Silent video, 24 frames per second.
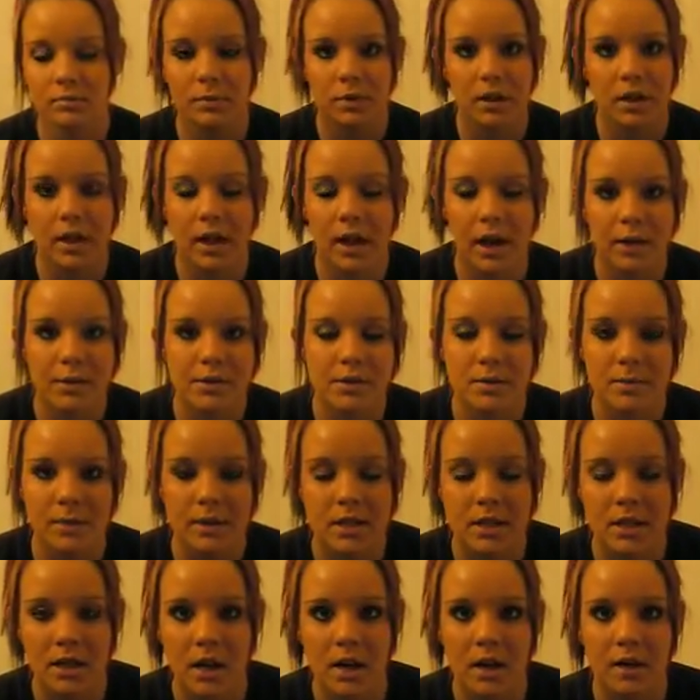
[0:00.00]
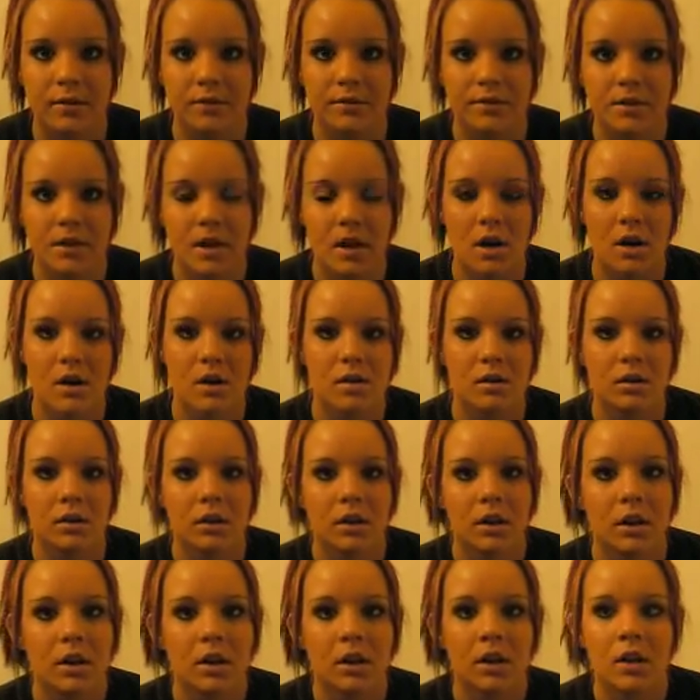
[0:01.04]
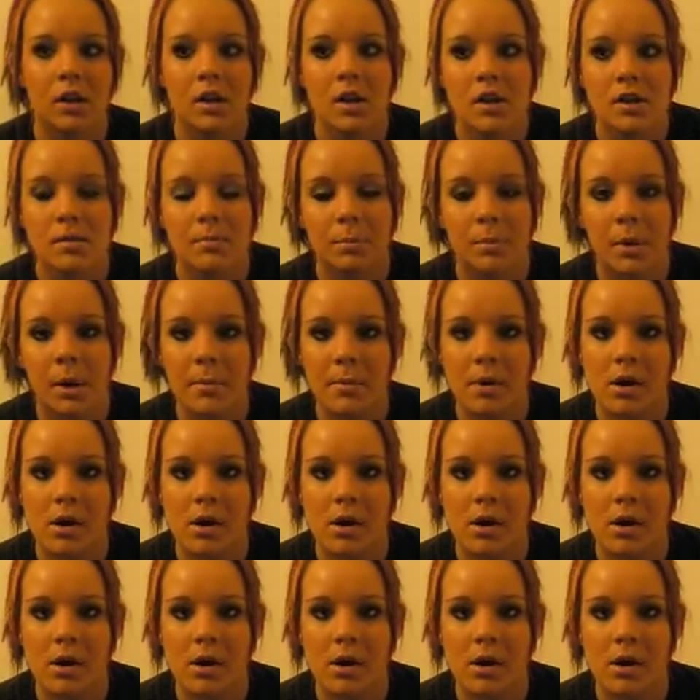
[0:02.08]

Like, where's my stuff? So my